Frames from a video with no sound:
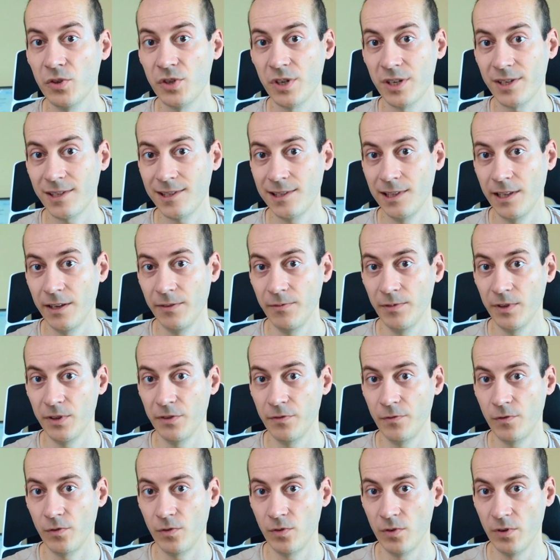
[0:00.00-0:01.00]
just leave it
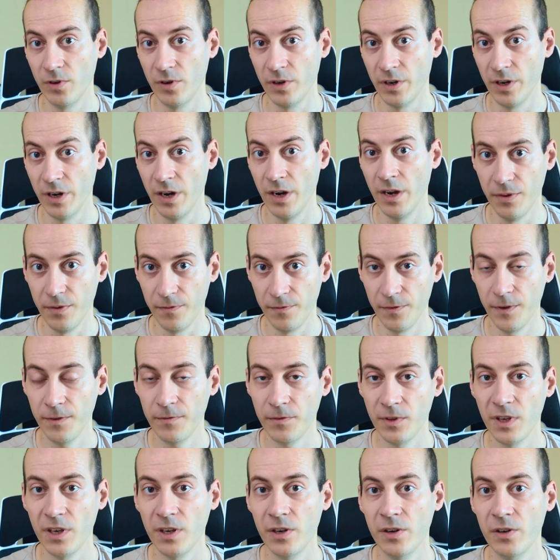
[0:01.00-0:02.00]
for the
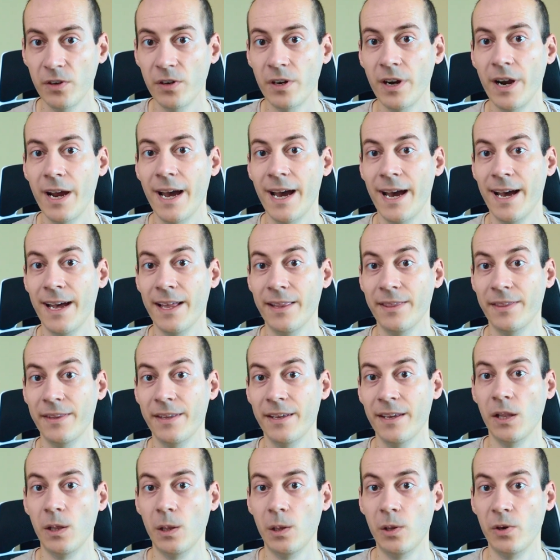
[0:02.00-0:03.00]
5th gear and
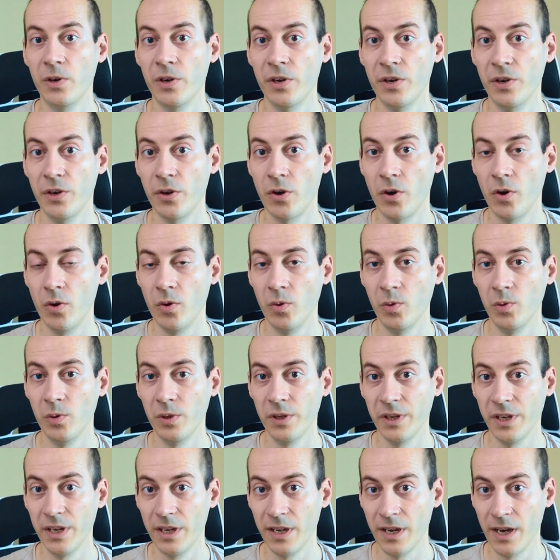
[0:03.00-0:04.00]
learn
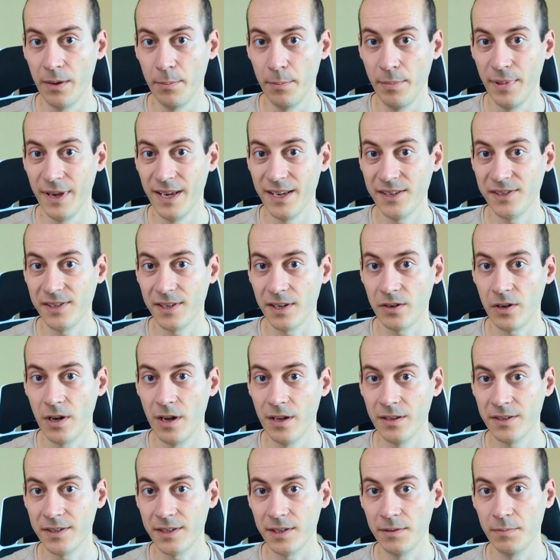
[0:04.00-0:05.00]
only basic
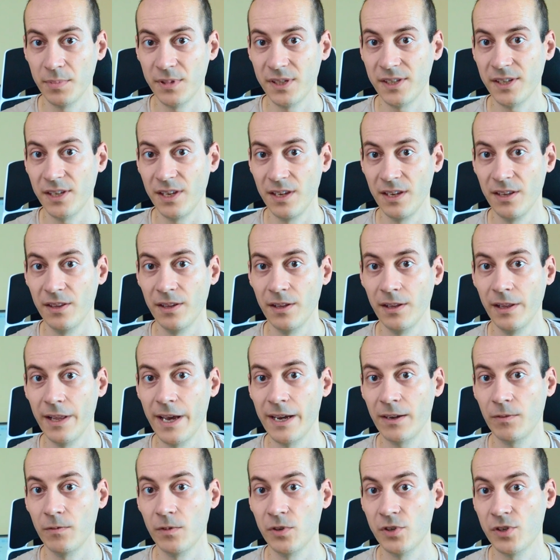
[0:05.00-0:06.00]
concepts in the
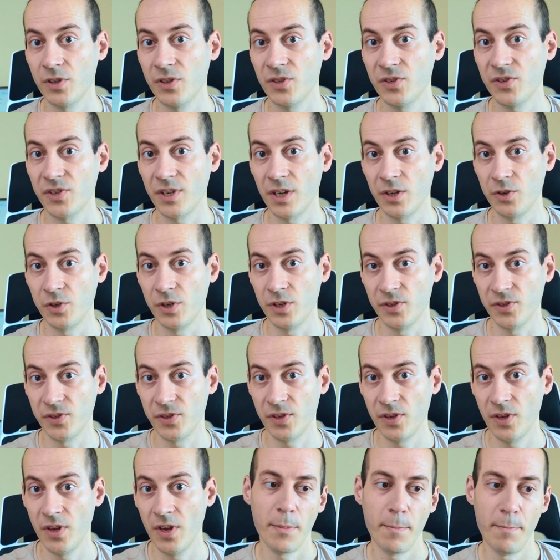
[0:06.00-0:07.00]
language, such
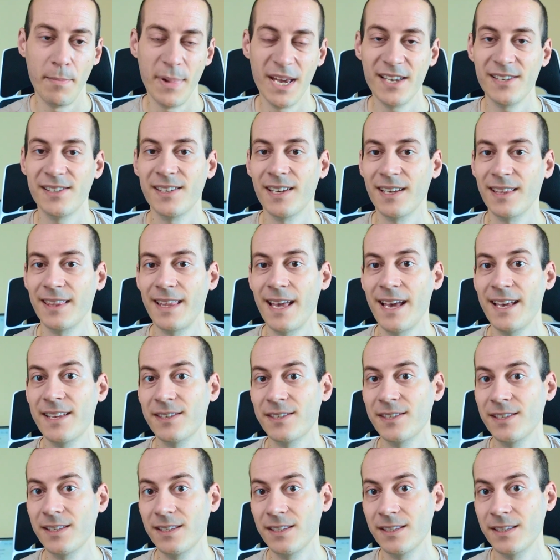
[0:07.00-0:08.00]
as basic
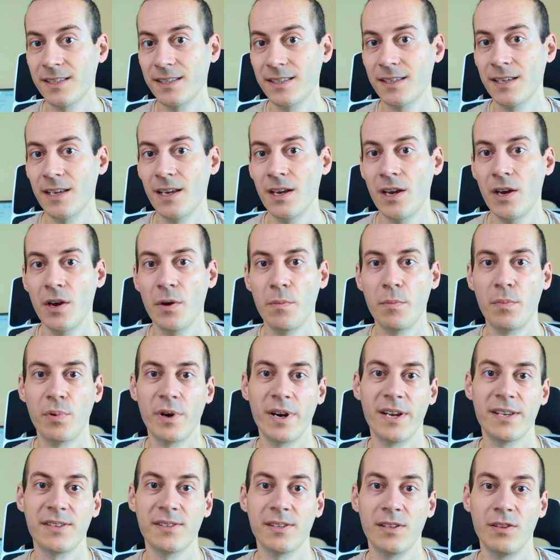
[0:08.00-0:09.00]
tenses,
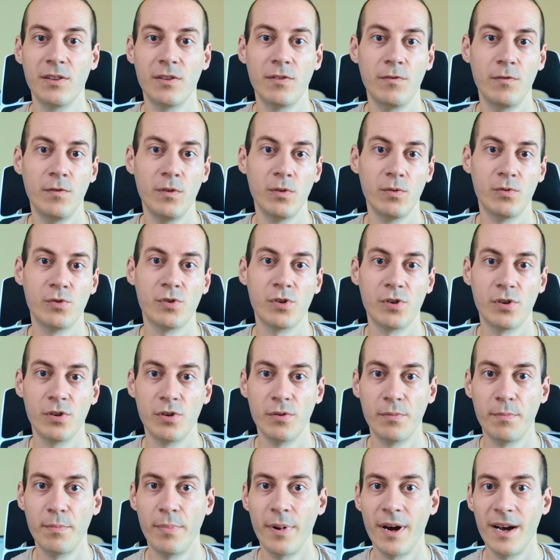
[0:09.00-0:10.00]
present, future,
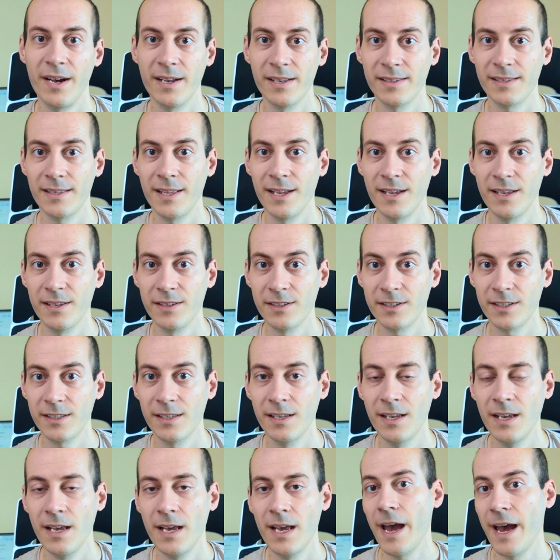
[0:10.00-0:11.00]
past
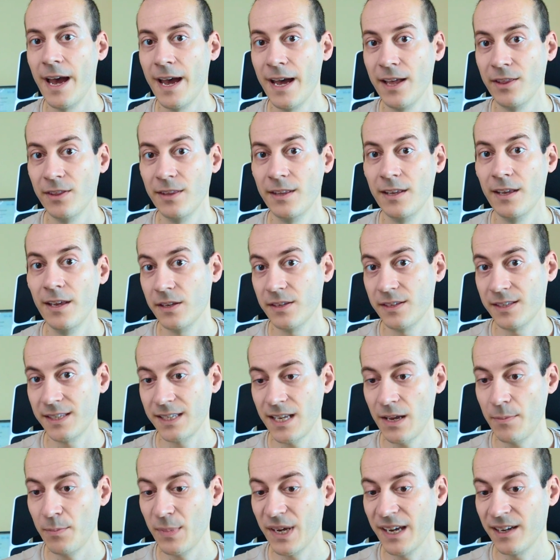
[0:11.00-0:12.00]
tense, and
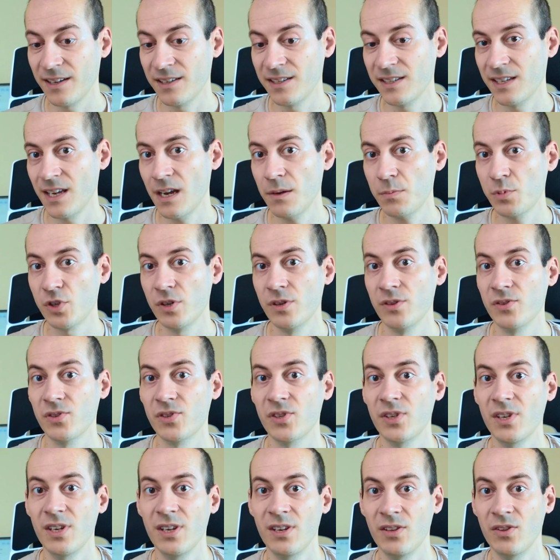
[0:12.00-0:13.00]
some
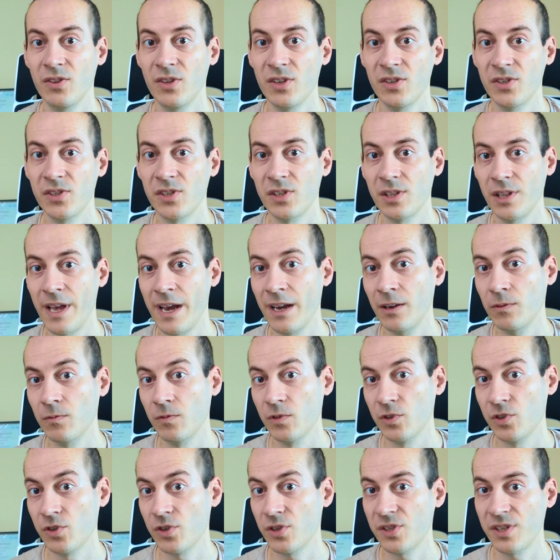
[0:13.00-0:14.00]
exceptions in this
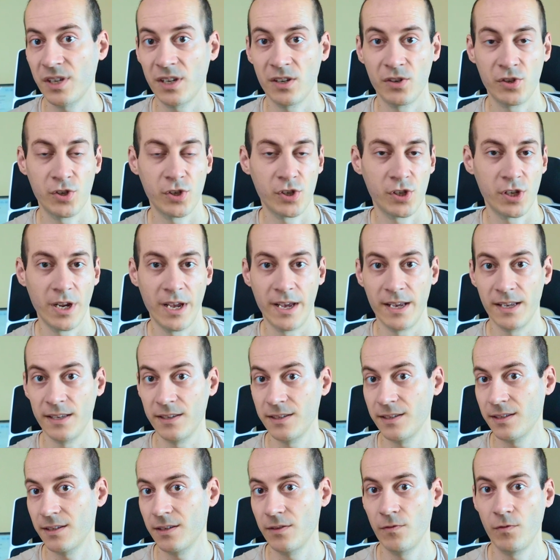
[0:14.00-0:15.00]
language, such
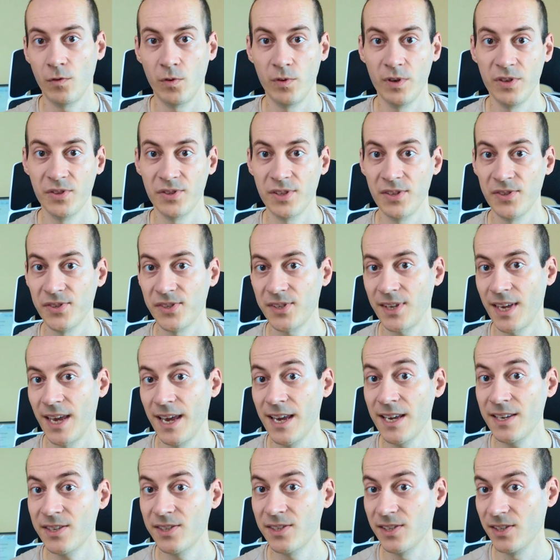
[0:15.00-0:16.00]
as, for instance,
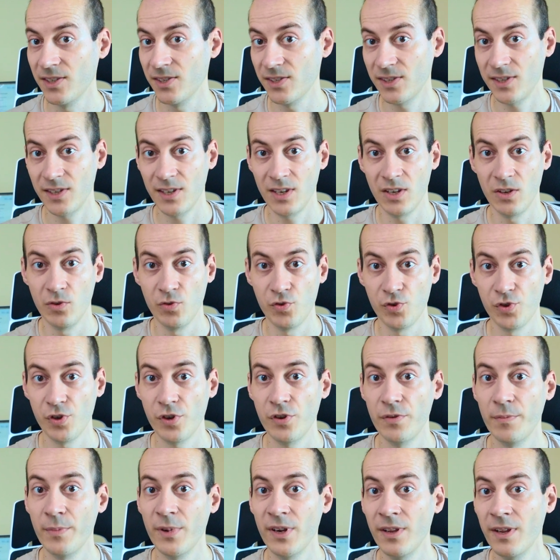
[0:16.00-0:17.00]
cases in
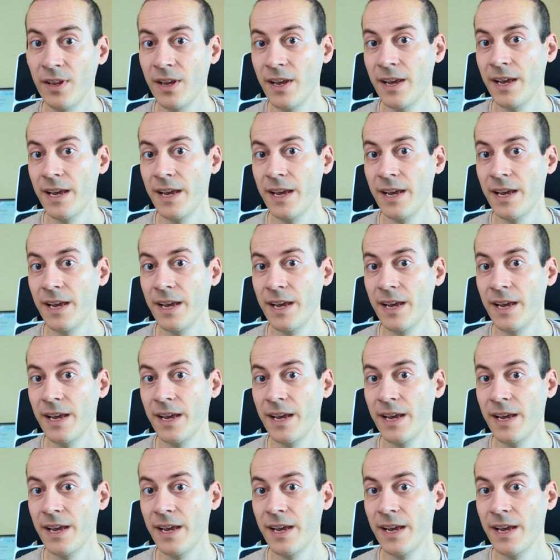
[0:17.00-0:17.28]
German,